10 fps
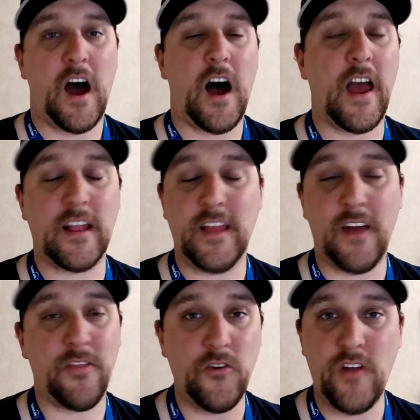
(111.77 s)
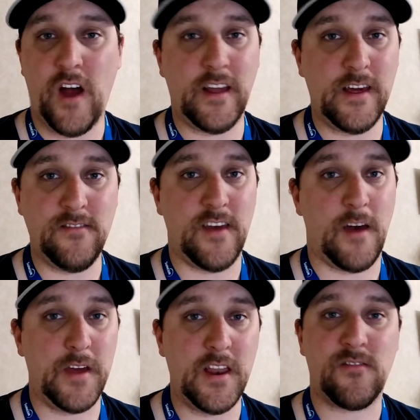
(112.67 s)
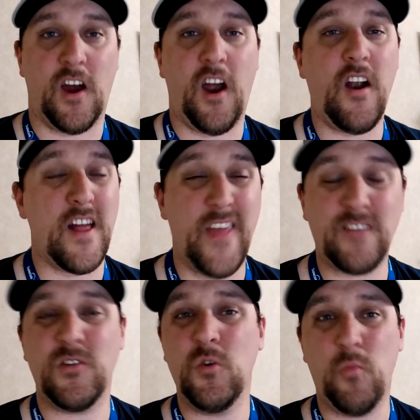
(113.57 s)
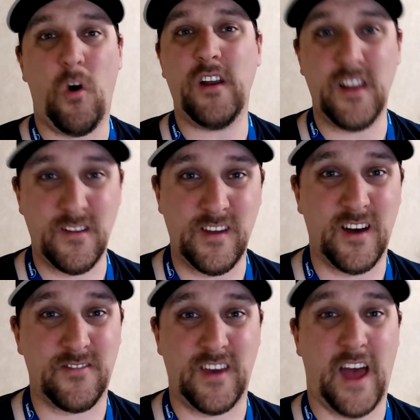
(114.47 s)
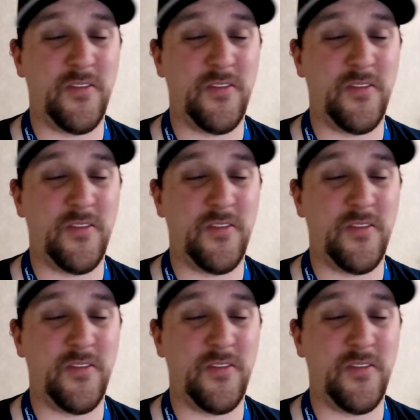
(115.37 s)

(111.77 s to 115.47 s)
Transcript: And yeah, they're not easy. I mean, it's hard, and that's what you want in a DLC.